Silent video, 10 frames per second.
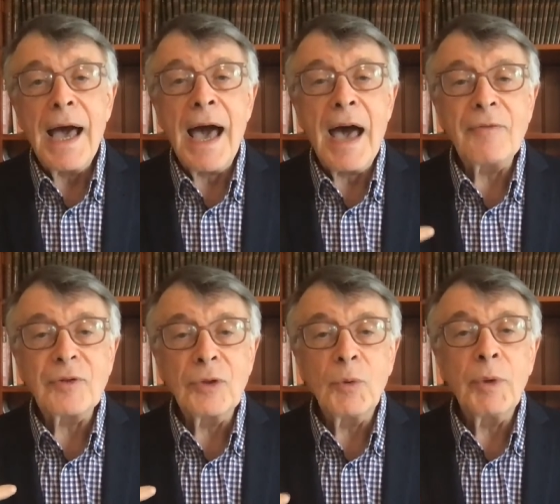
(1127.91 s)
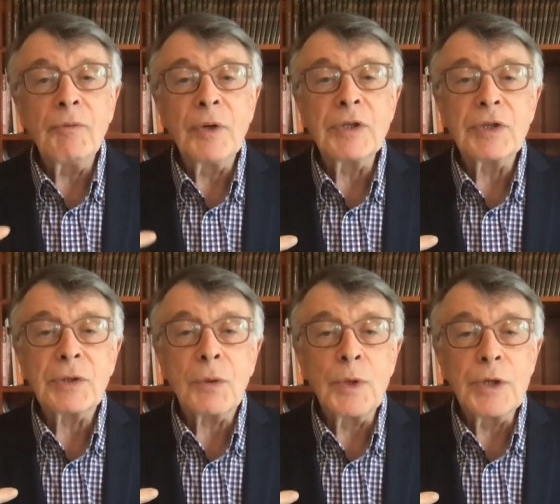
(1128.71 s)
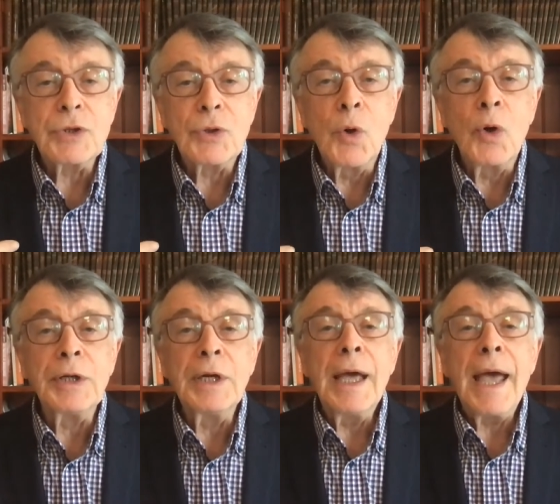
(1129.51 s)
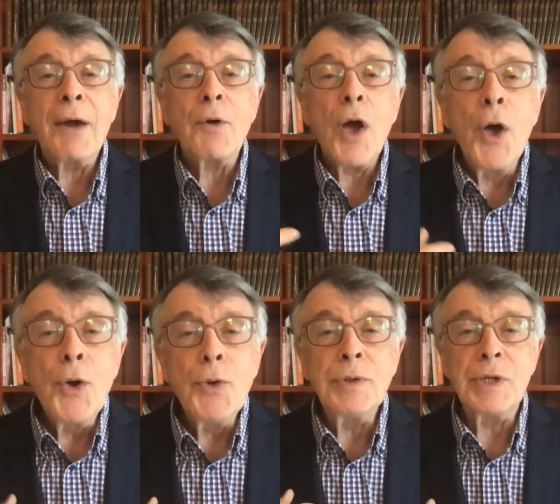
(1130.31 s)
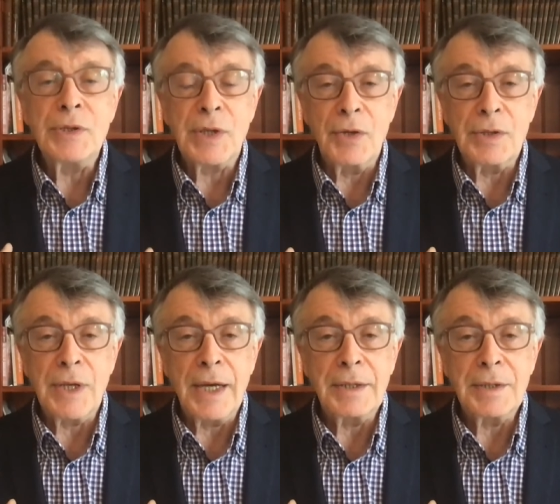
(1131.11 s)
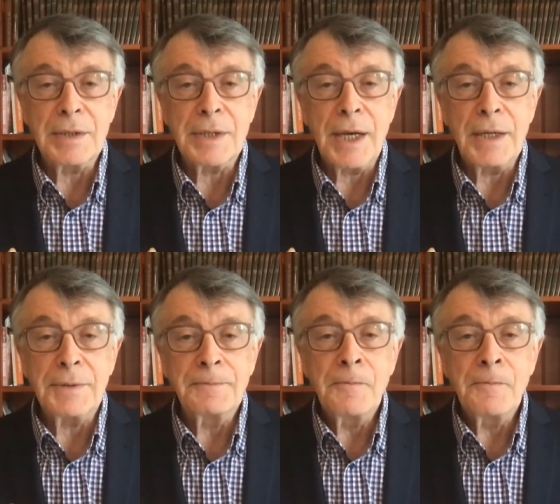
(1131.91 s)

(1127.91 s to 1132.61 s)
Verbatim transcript: after we've res- restored our own dissociated state.